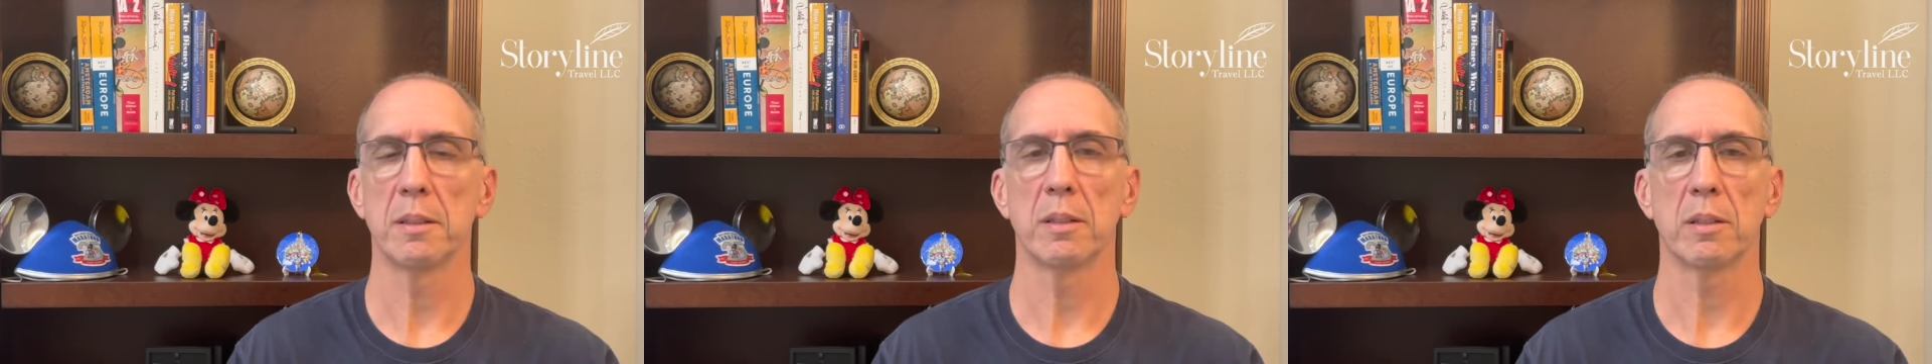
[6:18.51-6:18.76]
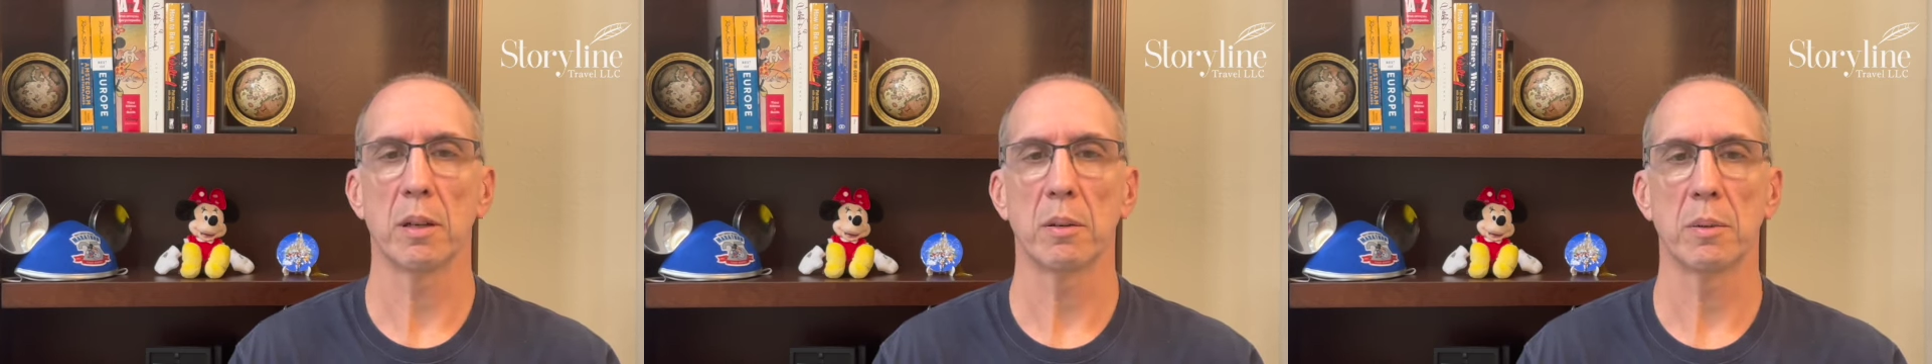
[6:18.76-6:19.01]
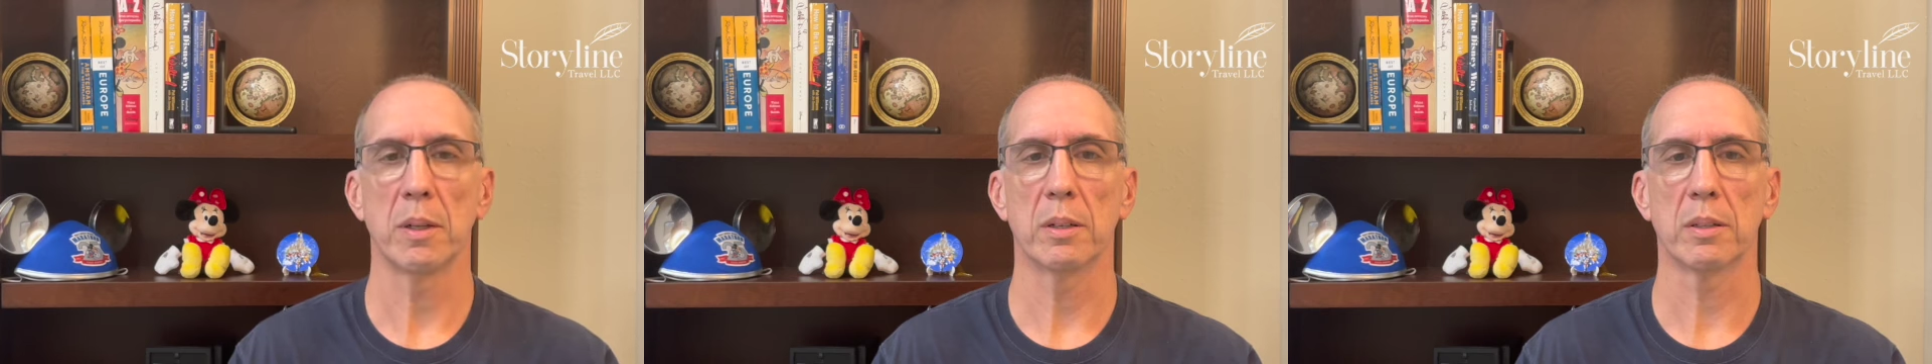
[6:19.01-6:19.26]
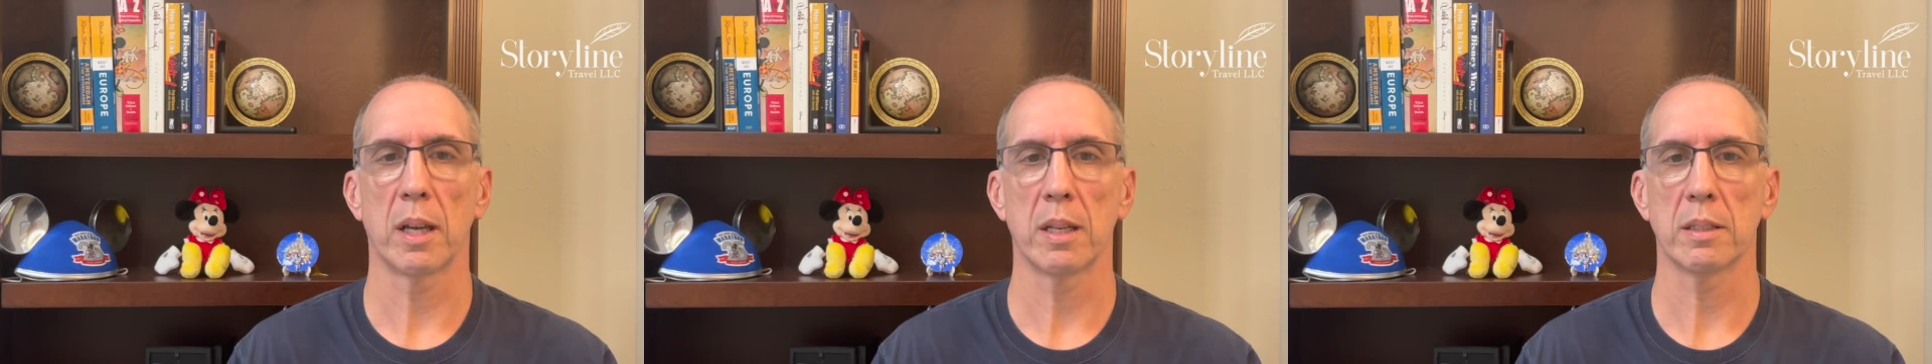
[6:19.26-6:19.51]
so there's
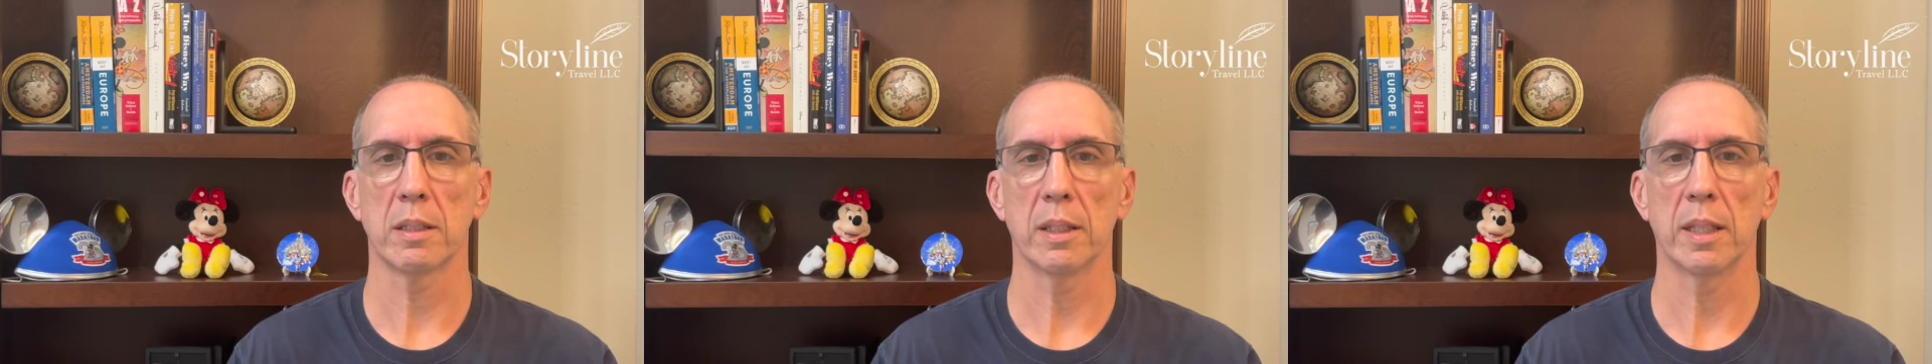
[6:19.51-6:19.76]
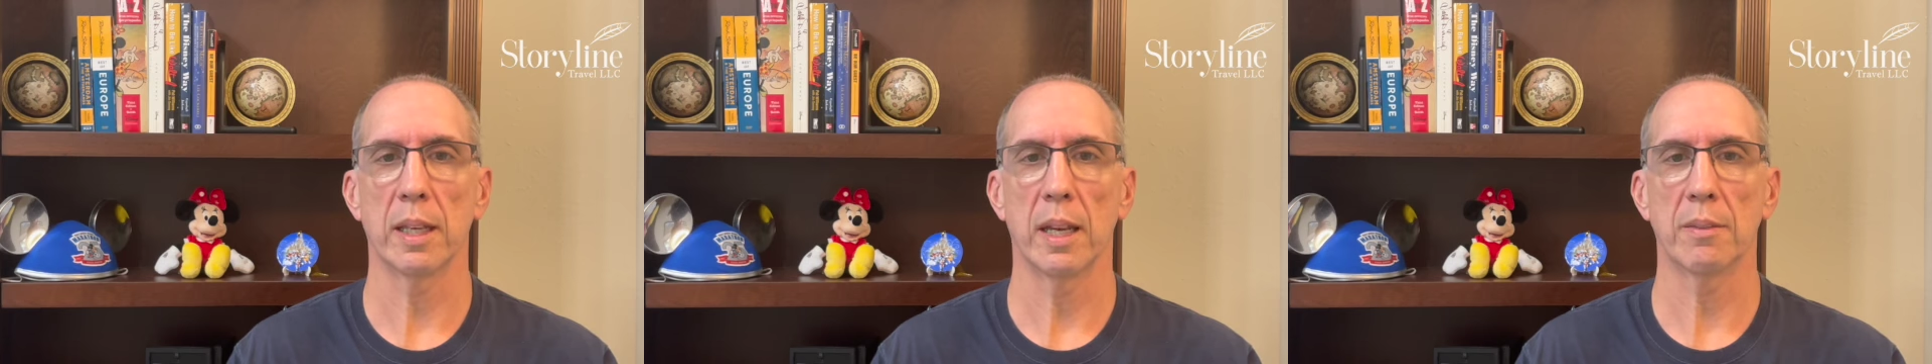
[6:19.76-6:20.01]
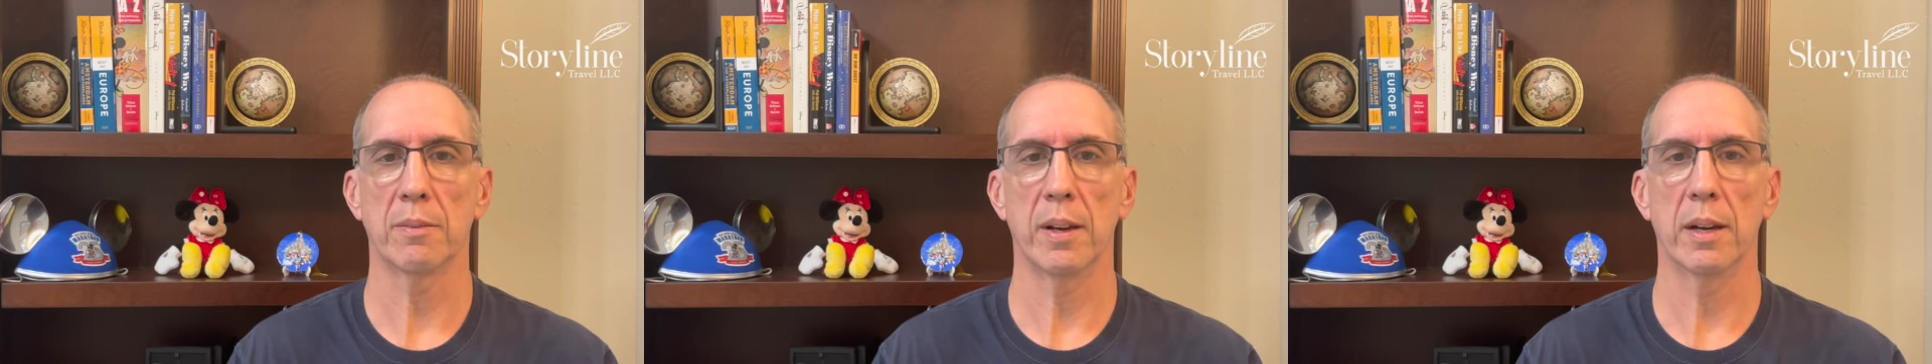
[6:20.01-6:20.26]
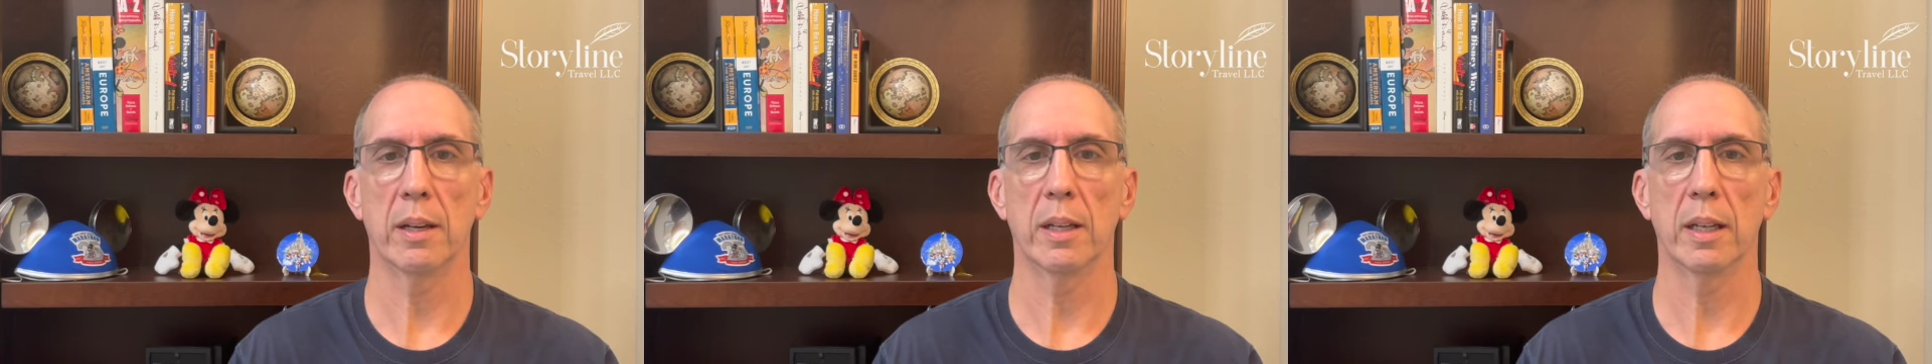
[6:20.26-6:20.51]
constantly a
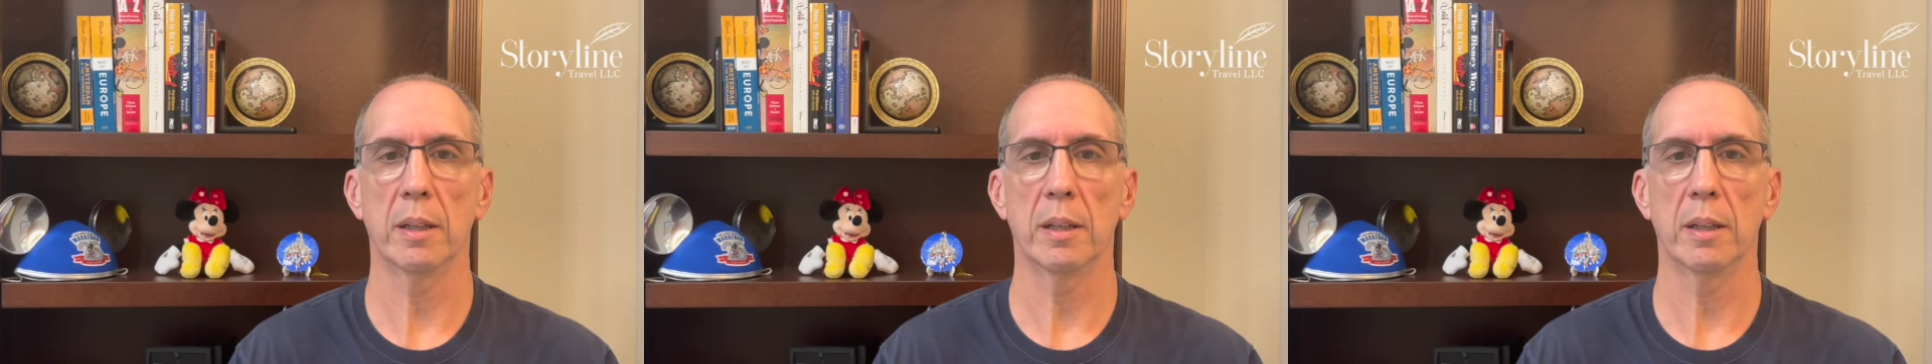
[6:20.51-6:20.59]
ferry